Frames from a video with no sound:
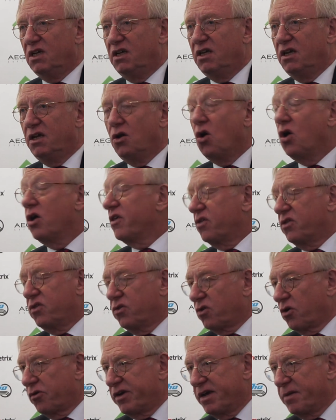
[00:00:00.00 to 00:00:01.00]

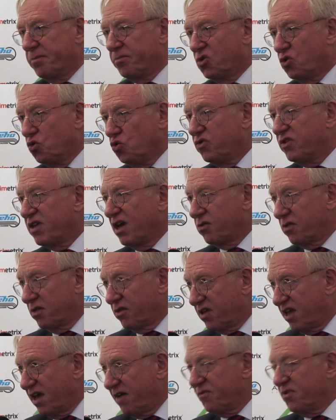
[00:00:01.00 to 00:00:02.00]
in
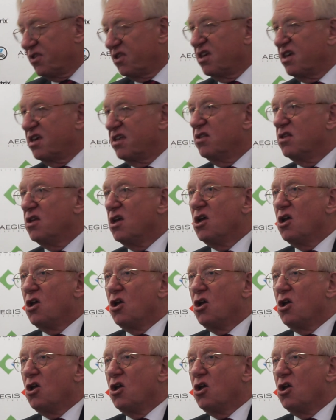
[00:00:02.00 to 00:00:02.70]
2017,